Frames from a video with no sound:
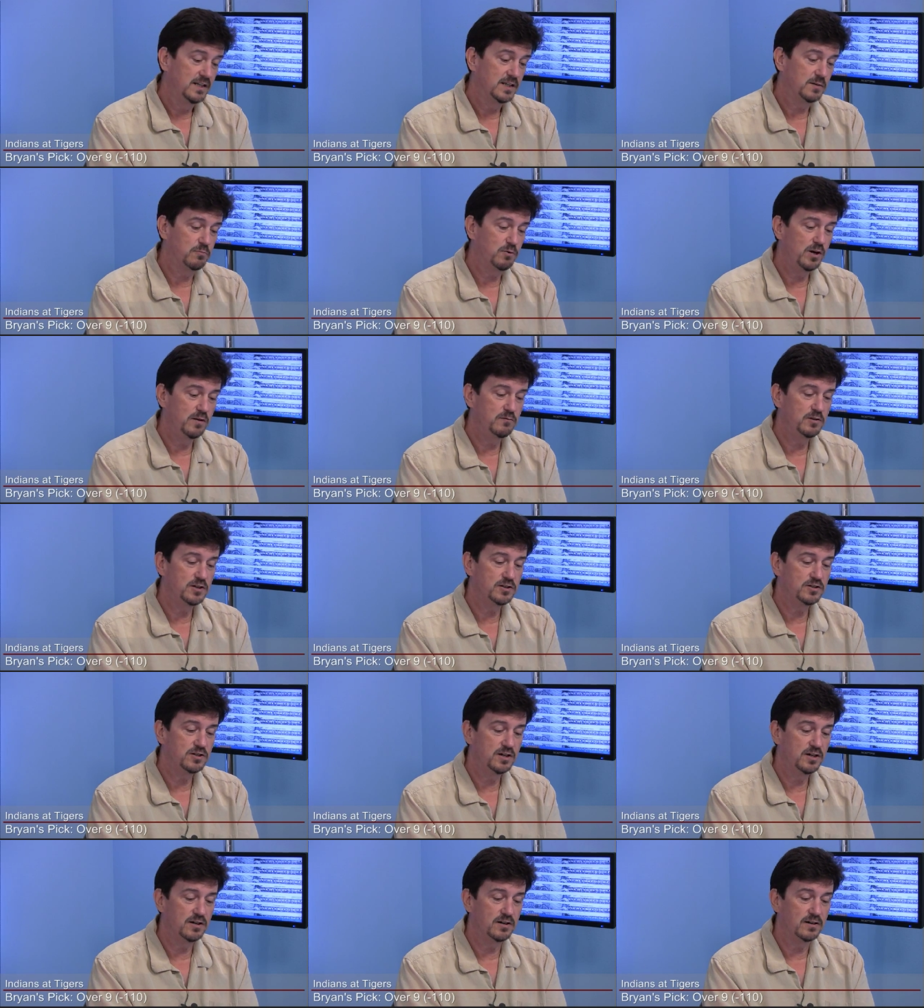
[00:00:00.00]
The
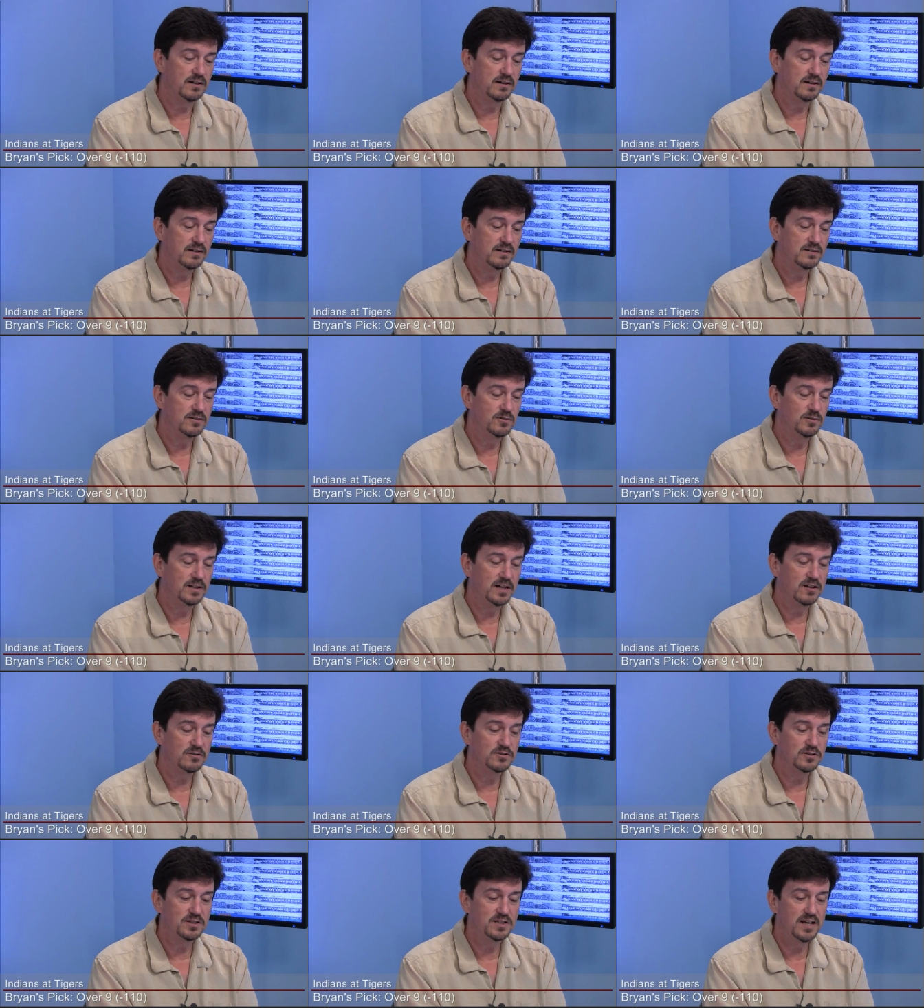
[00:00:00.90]
previous year,
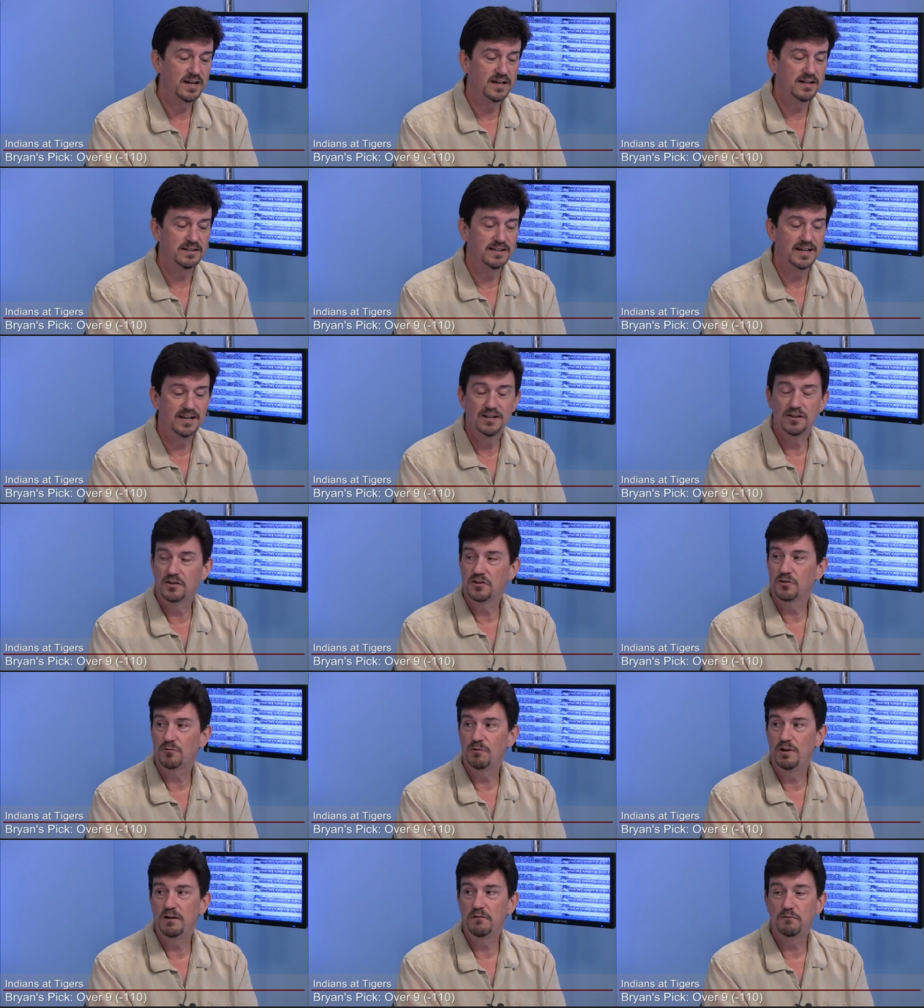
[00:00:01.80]
2010, they
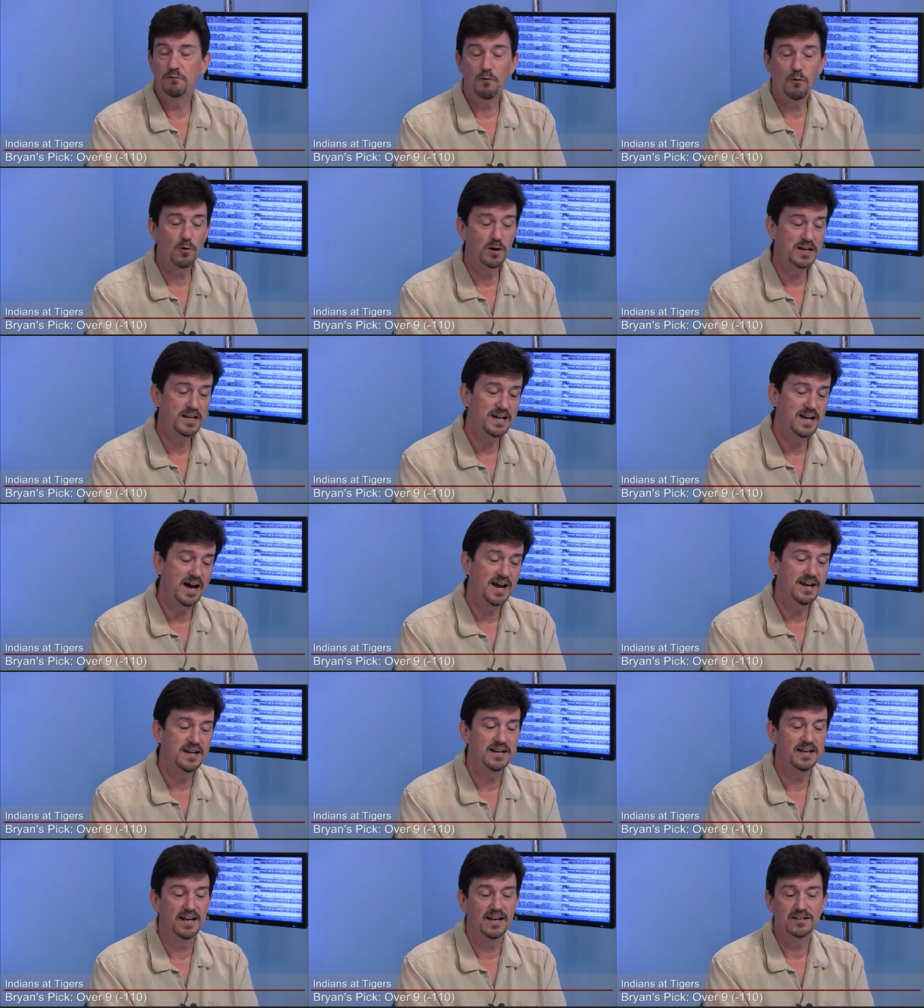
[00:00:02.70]
hit
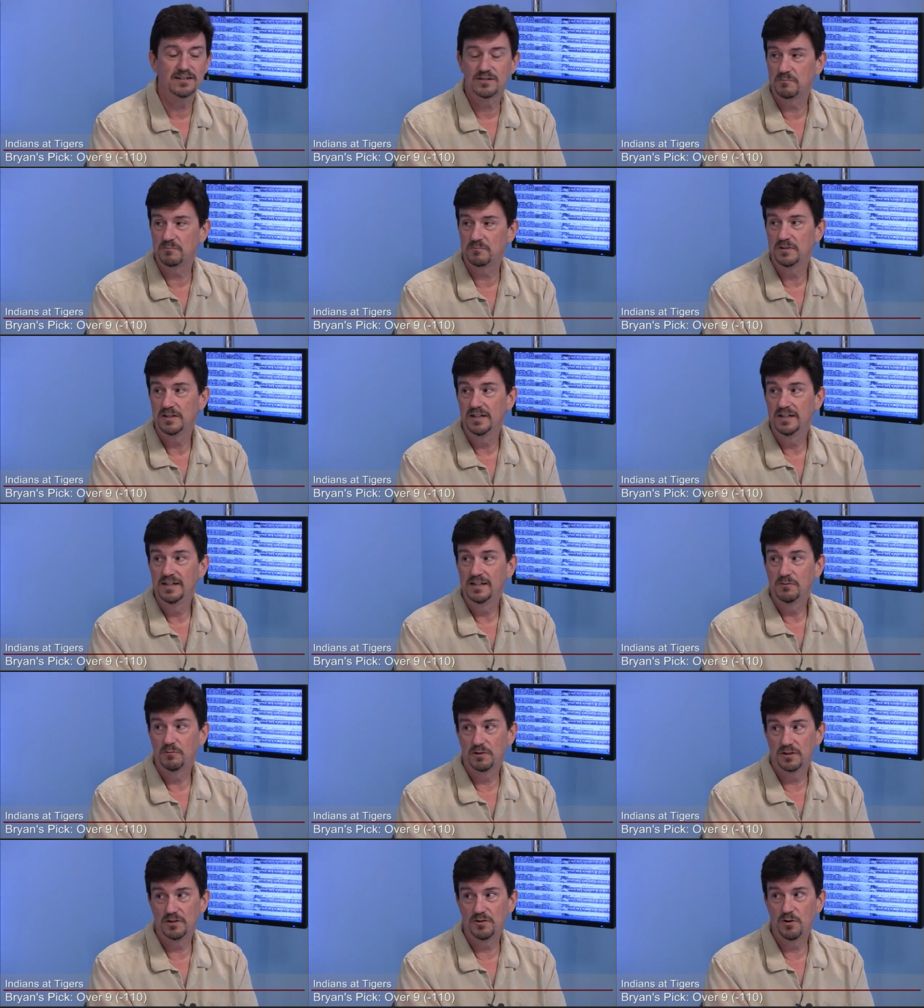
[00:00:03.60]
.349 against him
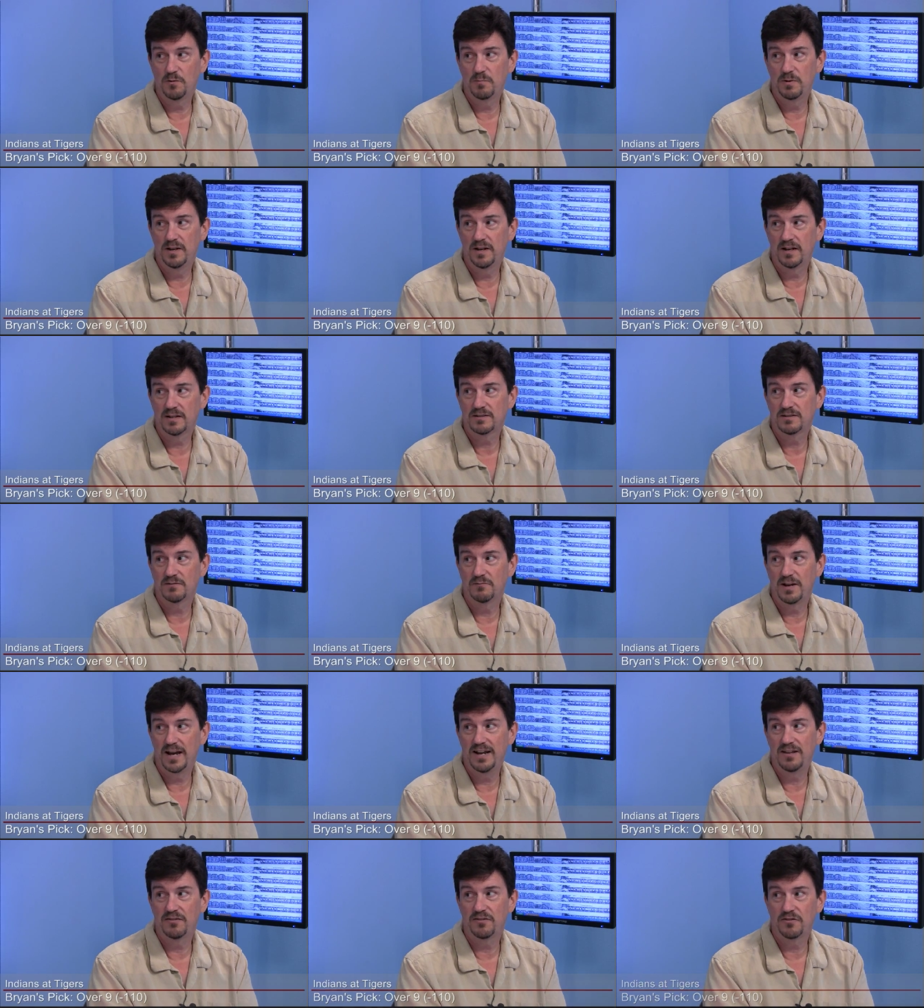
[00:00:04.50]
with an OPS
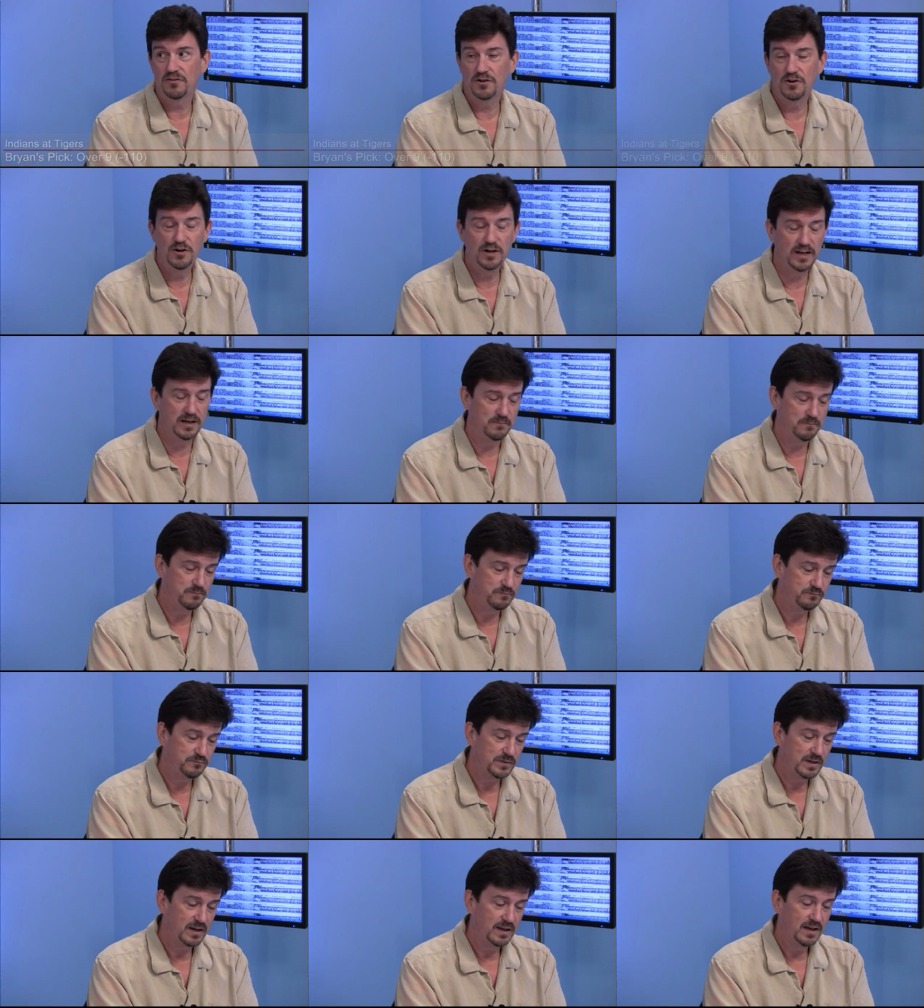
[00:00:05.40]
of 830.
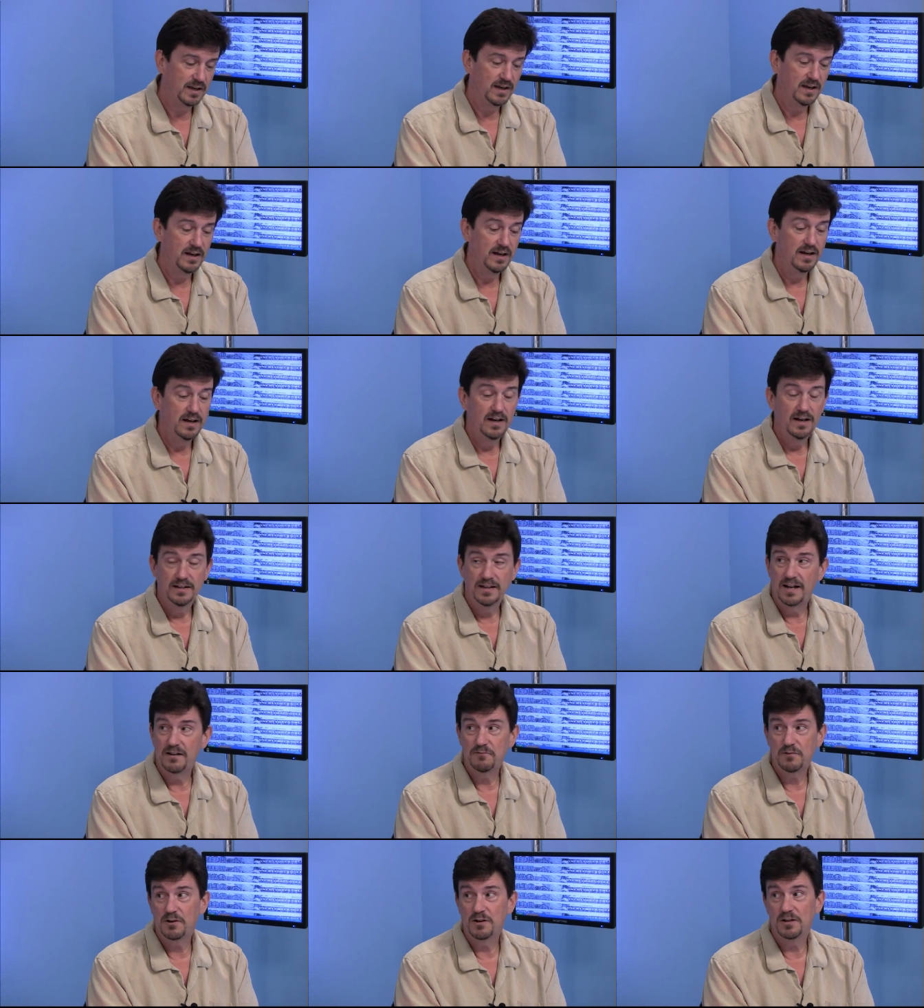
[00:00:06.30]

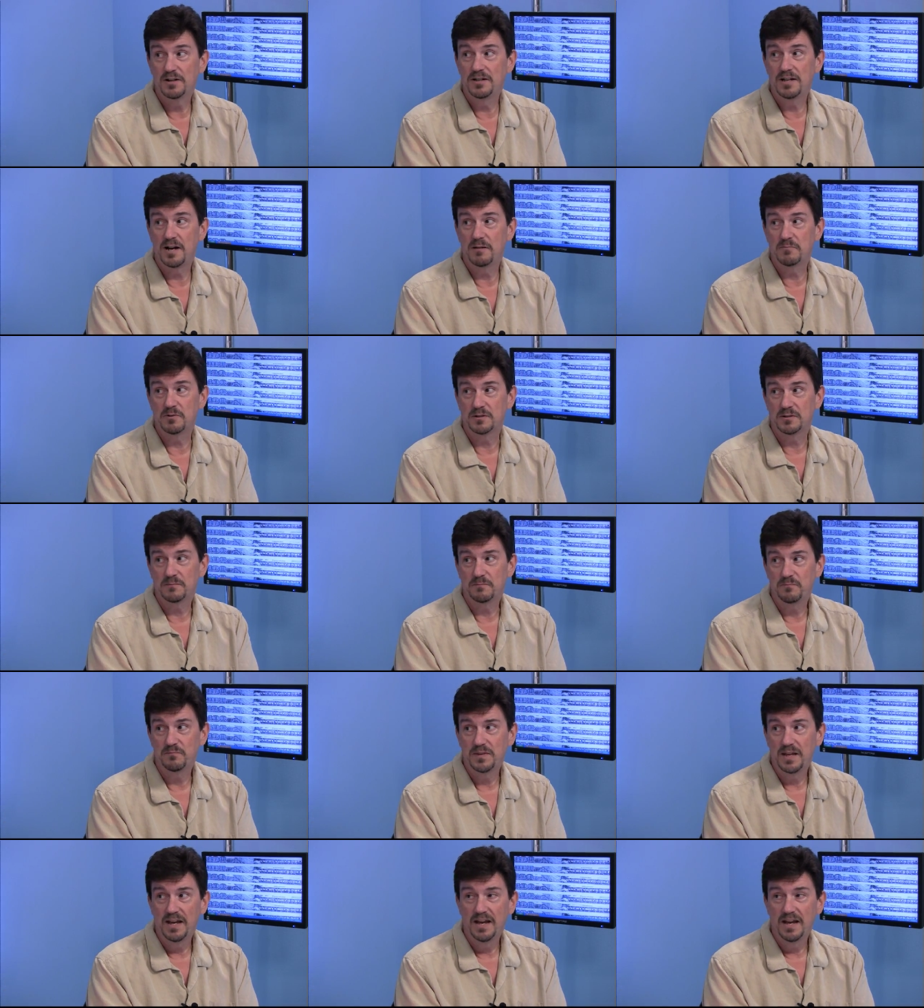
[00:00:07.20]
Not very good numbers.